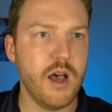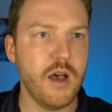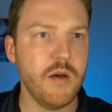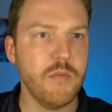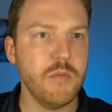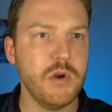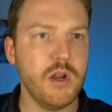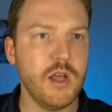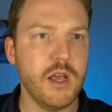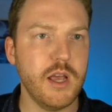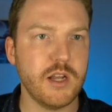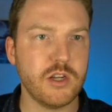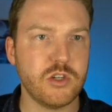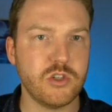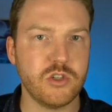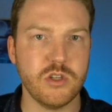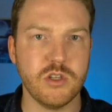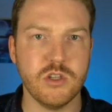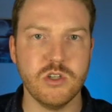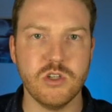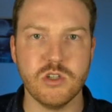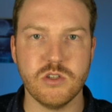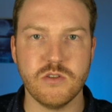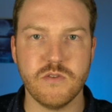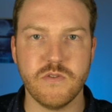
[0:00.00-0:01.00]
I'm gonna
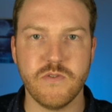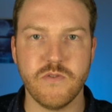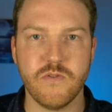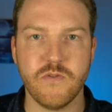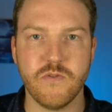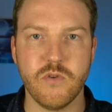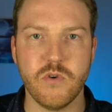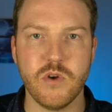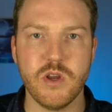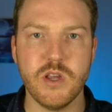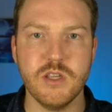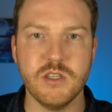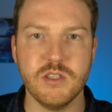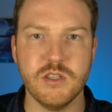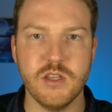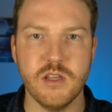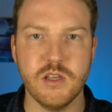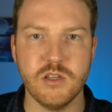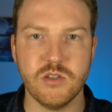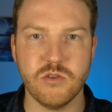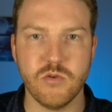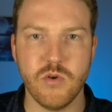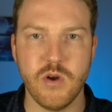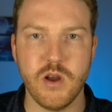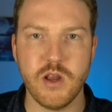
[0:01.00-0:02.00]
actually just freeze
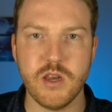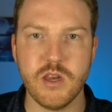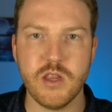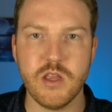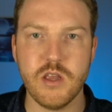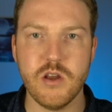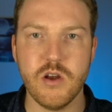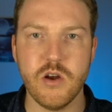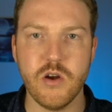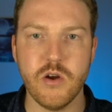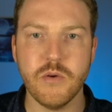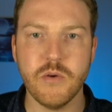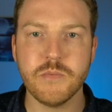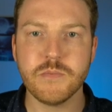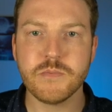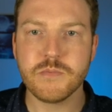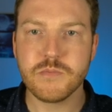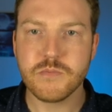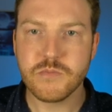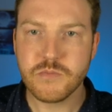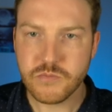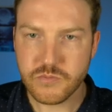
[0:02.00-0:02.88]
this right here.